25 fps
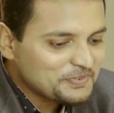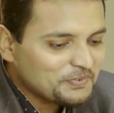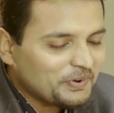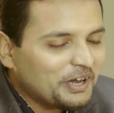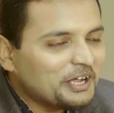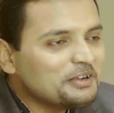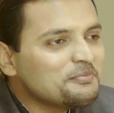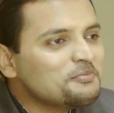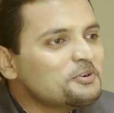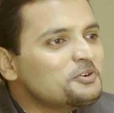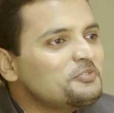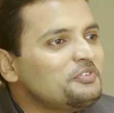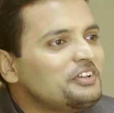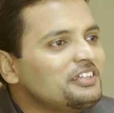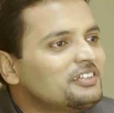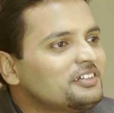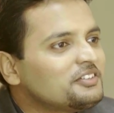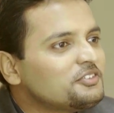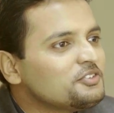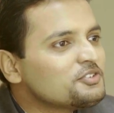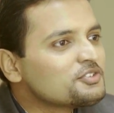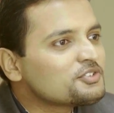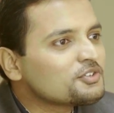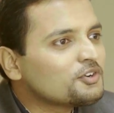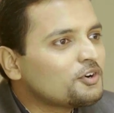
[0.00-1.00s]
One movie
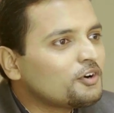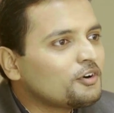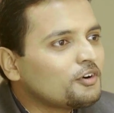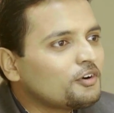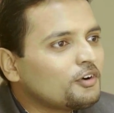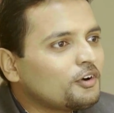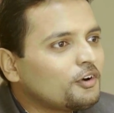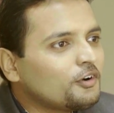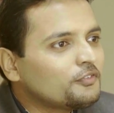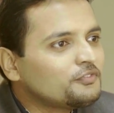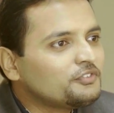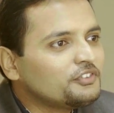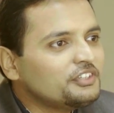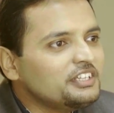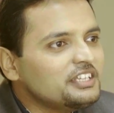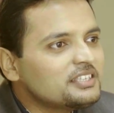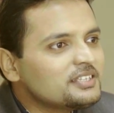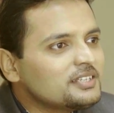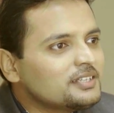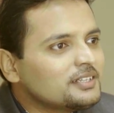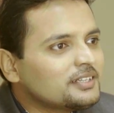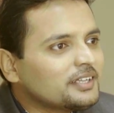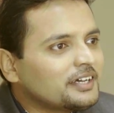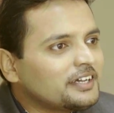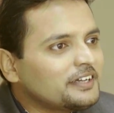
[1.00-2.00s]
that you saw of
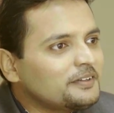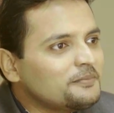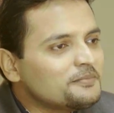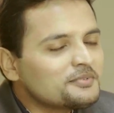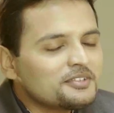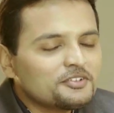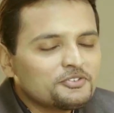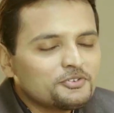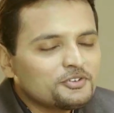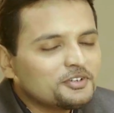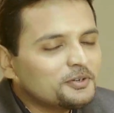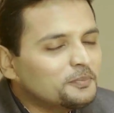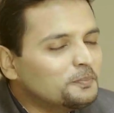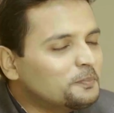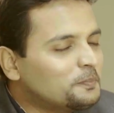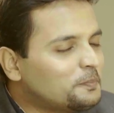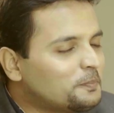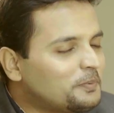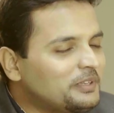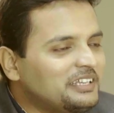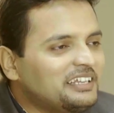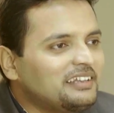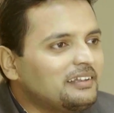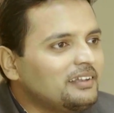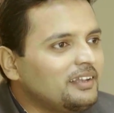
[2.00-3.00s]
recent times that you
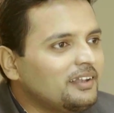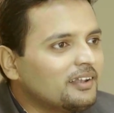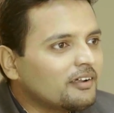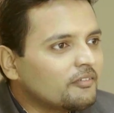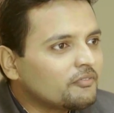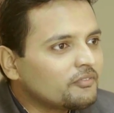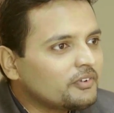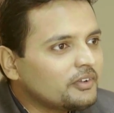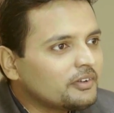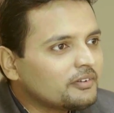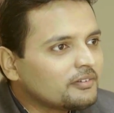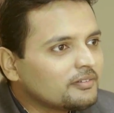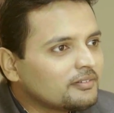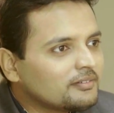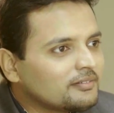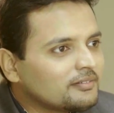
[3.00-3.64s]
completely loved it.